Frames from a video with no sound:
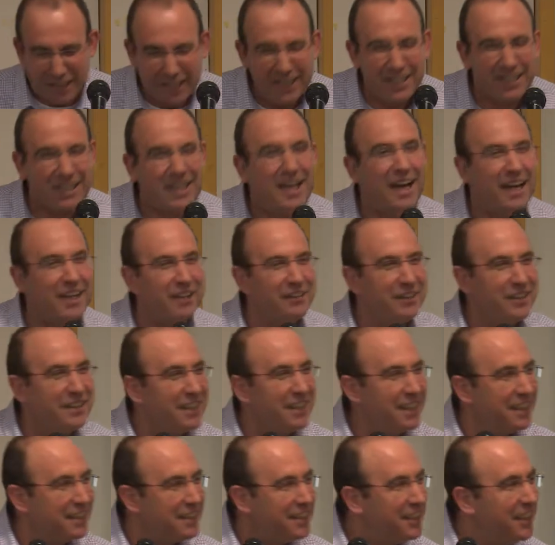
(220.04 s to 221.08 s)
any color.
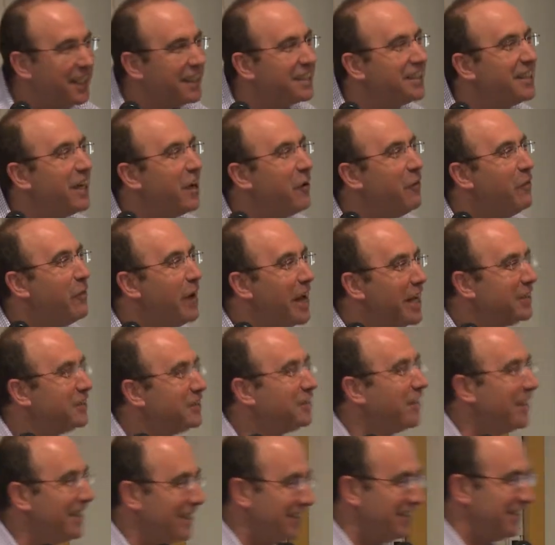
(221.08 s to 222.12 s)
It's just the
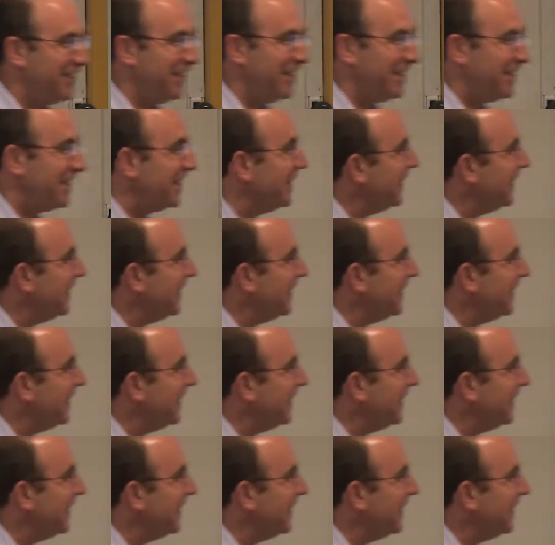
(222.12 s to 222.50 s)
arrangement of this